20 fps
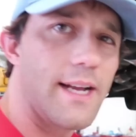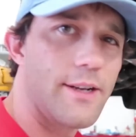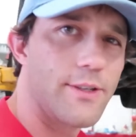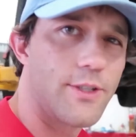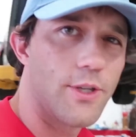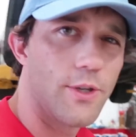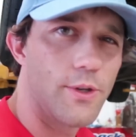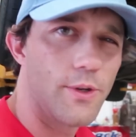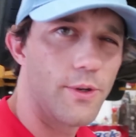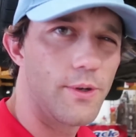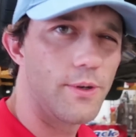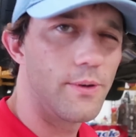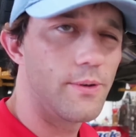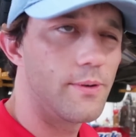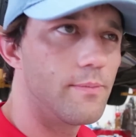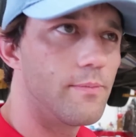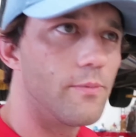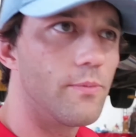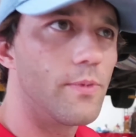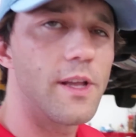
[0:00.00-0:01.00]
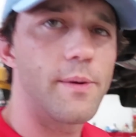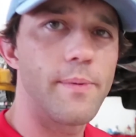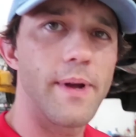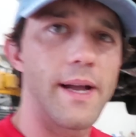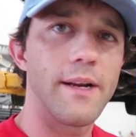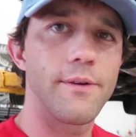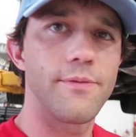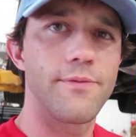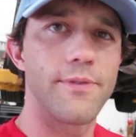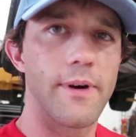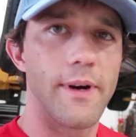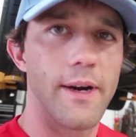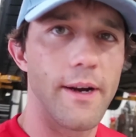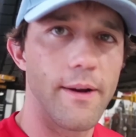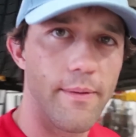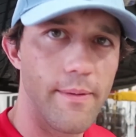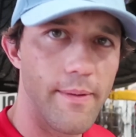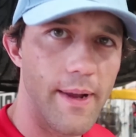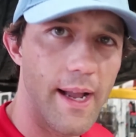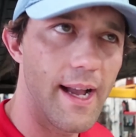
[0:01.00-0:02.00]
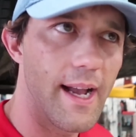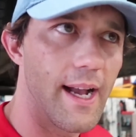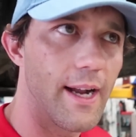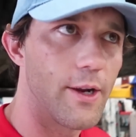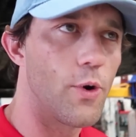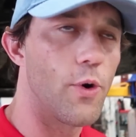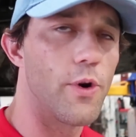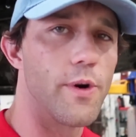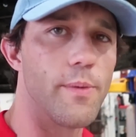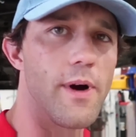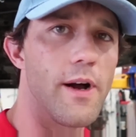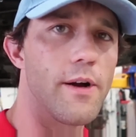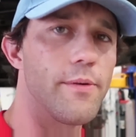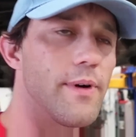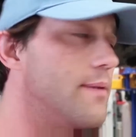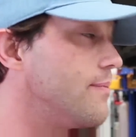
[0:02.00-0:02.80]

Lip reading: down to Willowbank for a quarter-mile